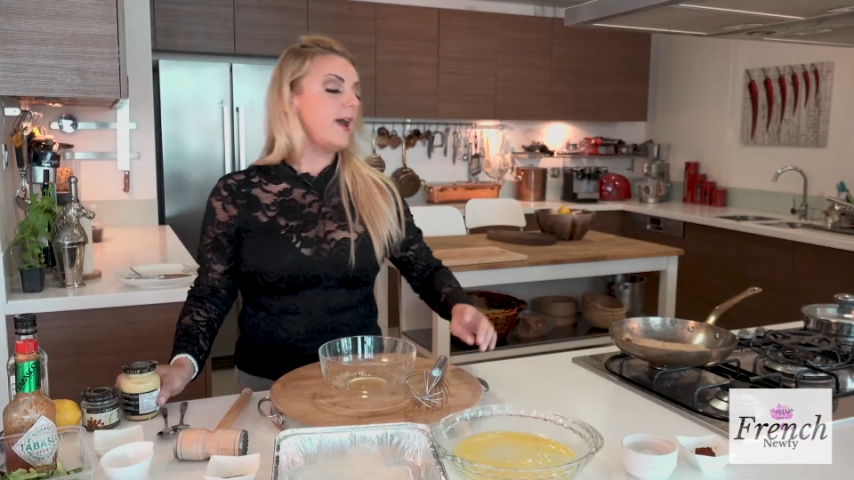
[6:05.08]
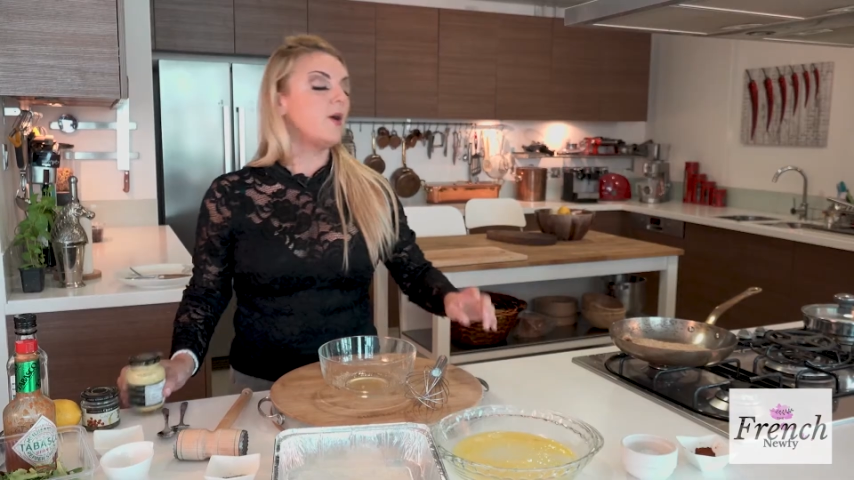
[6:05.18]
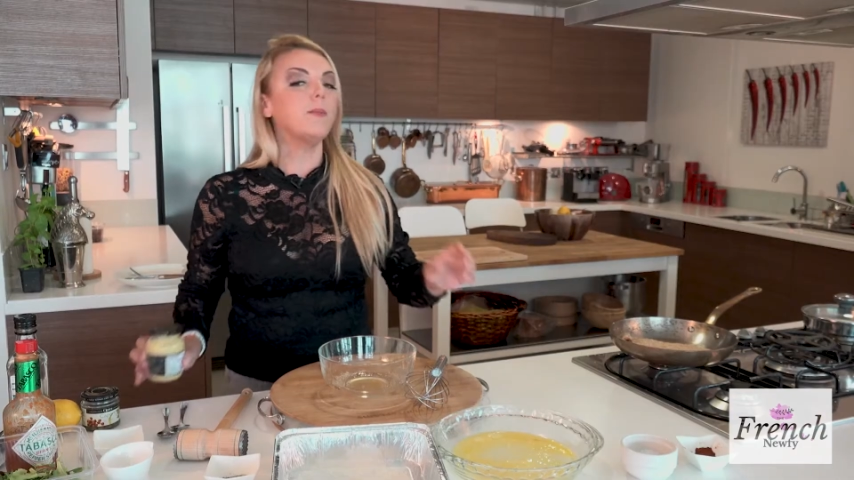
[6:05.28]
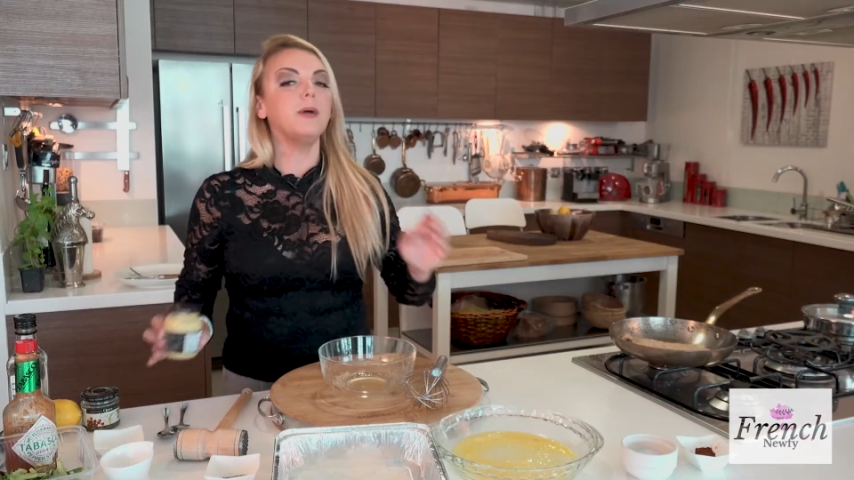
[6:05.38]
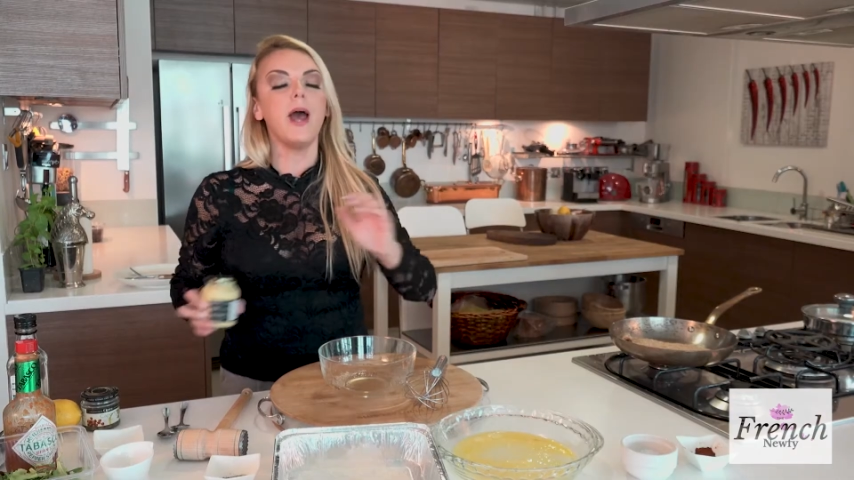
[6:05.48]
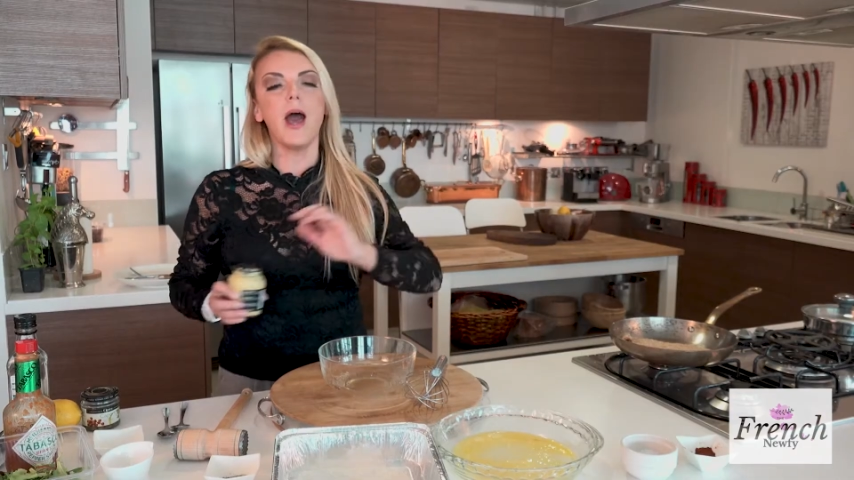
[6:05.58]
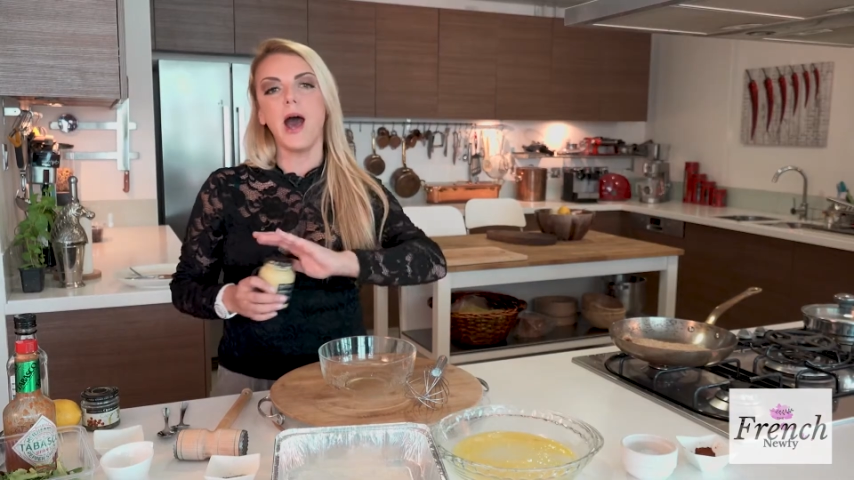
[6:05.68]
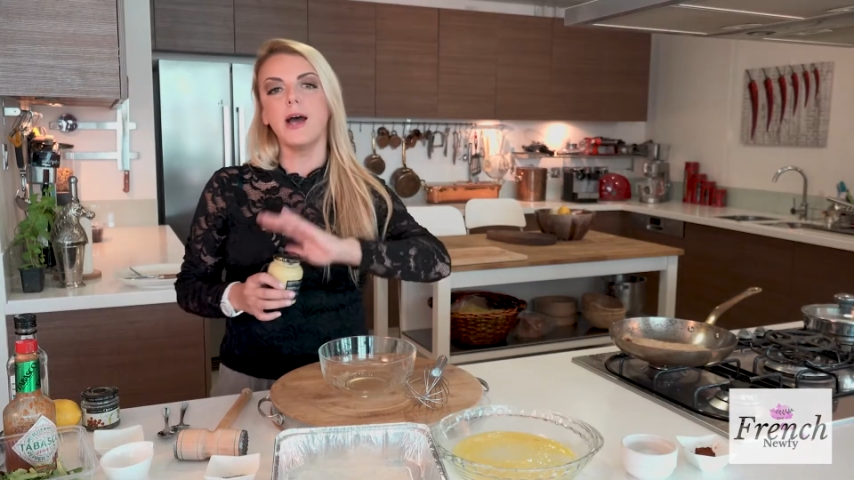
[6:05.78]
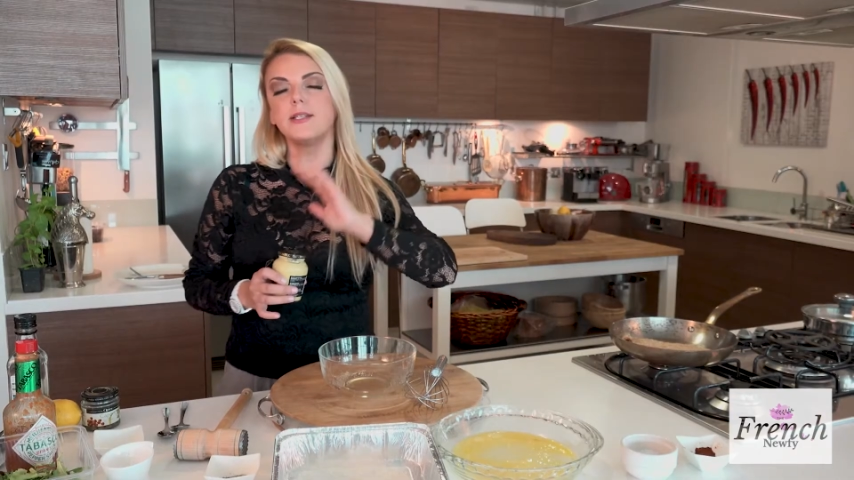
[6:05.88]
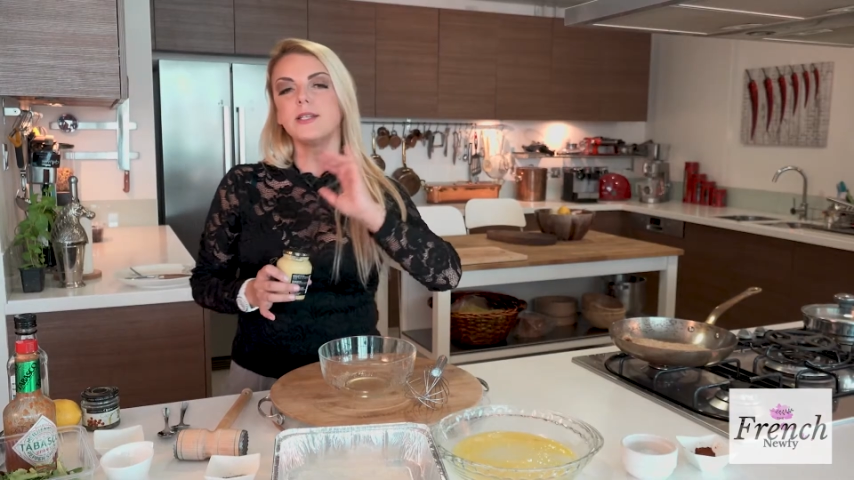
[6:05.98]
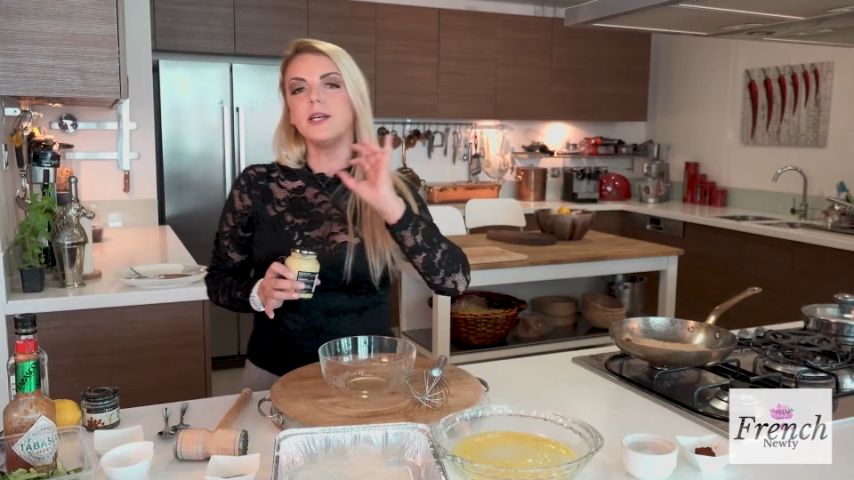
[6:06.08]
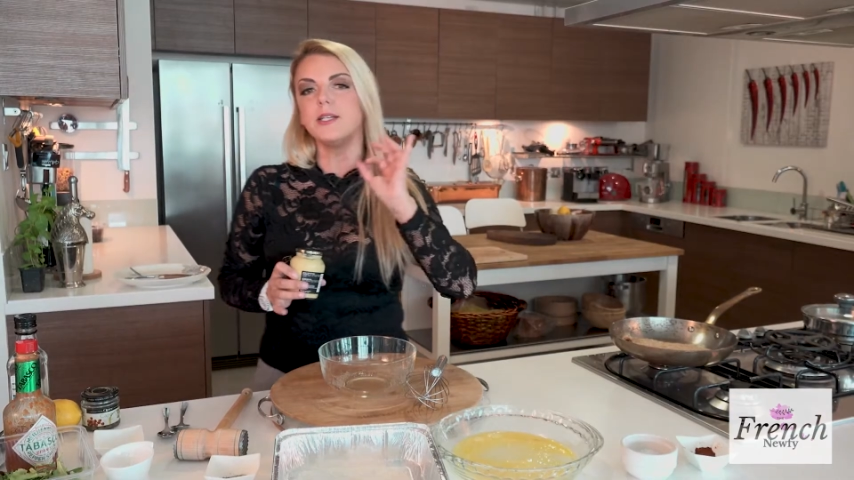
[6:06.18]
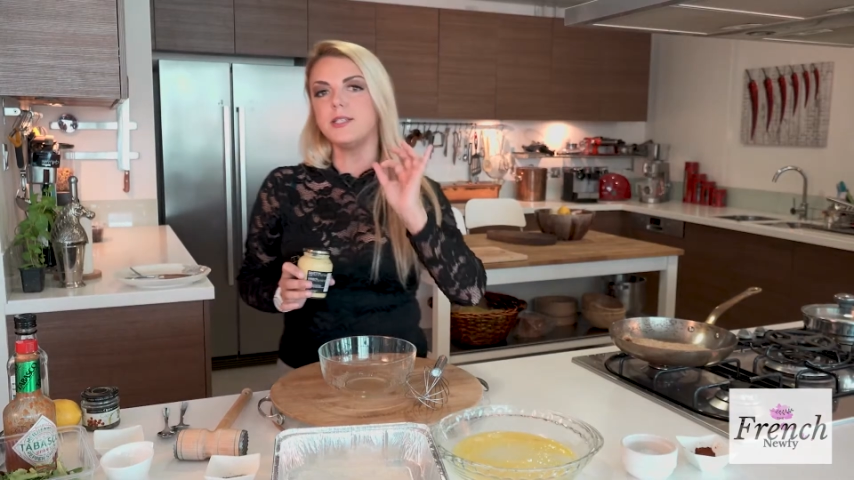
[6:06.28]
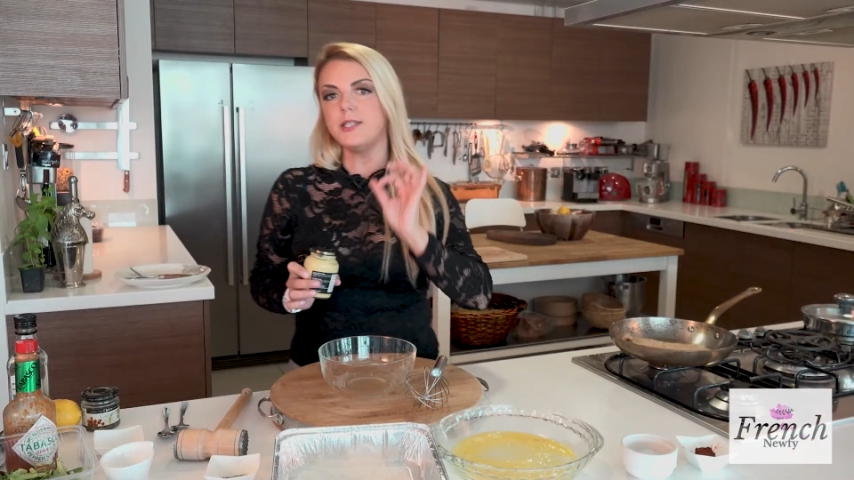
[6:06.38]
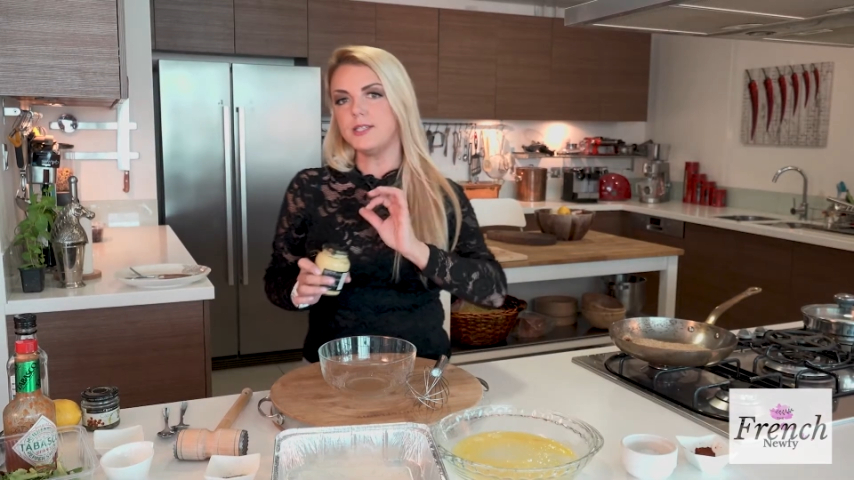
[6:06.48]
now I'm going to add
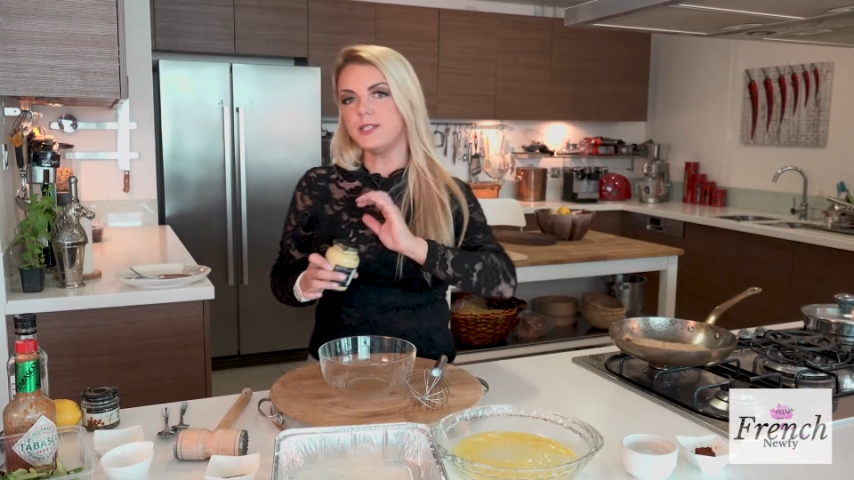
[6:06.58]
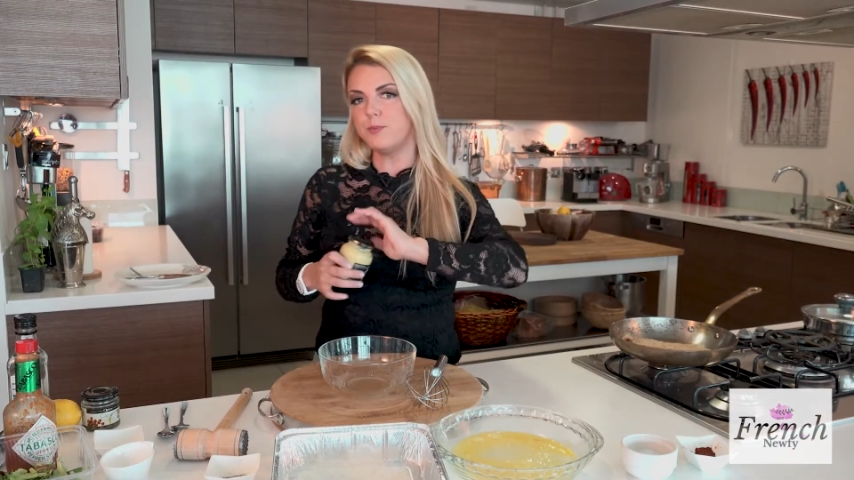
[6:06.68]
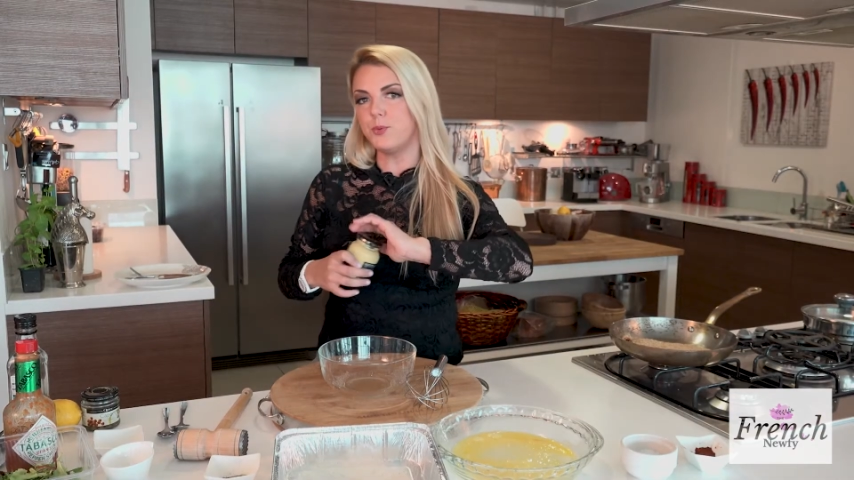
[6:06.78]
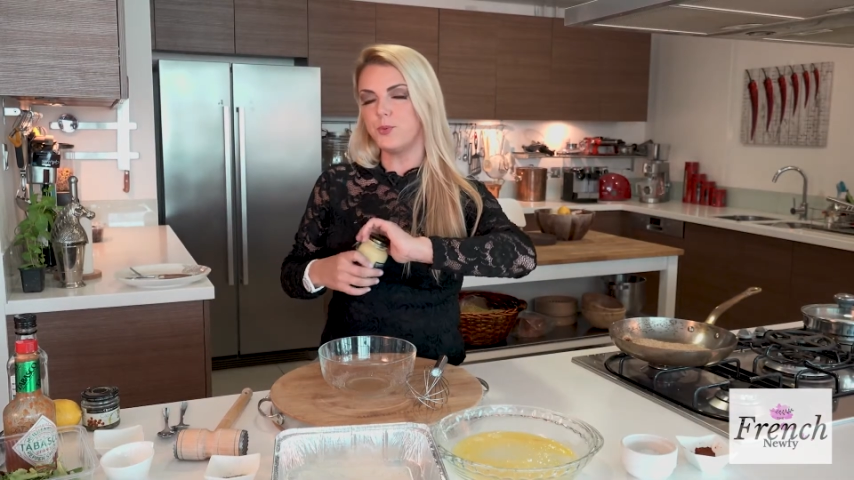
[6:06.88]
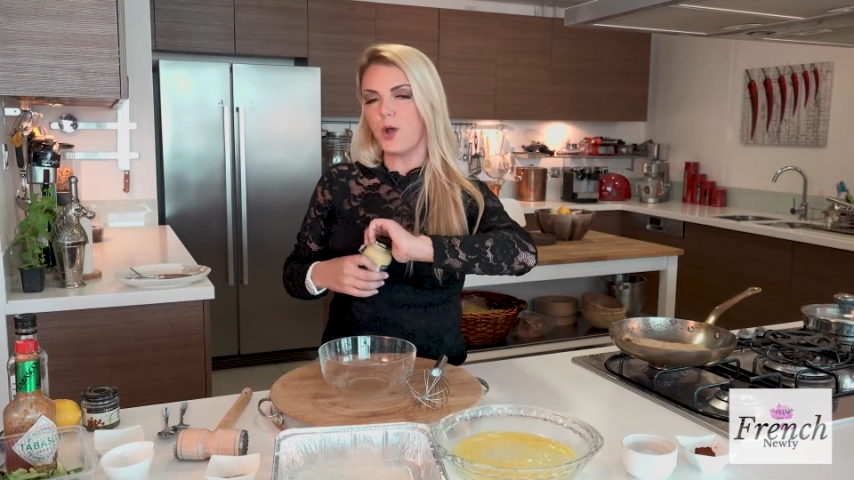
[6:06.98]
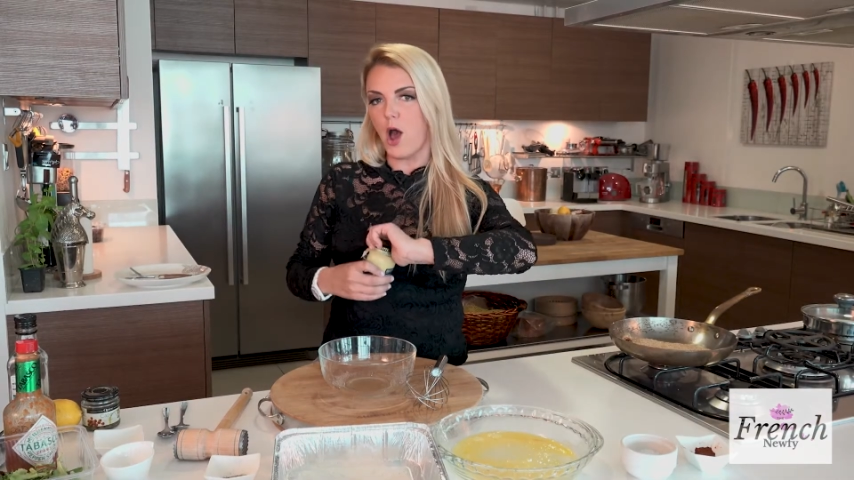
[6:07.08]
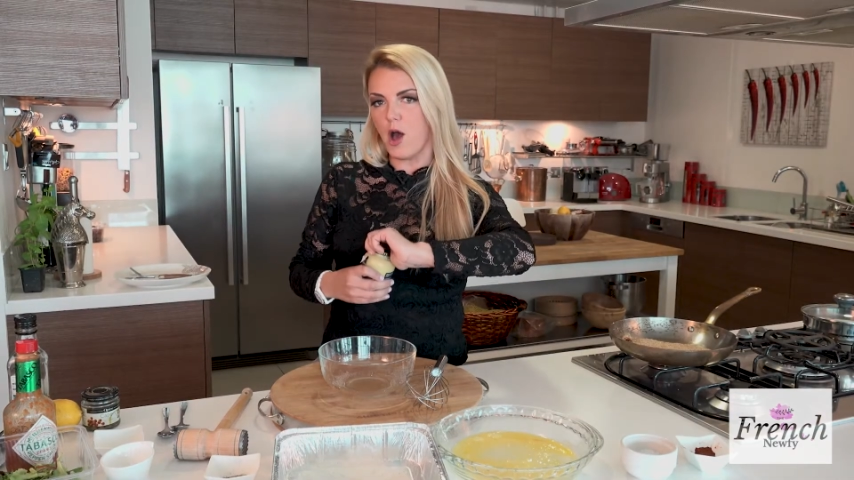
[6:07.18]
a teaspoon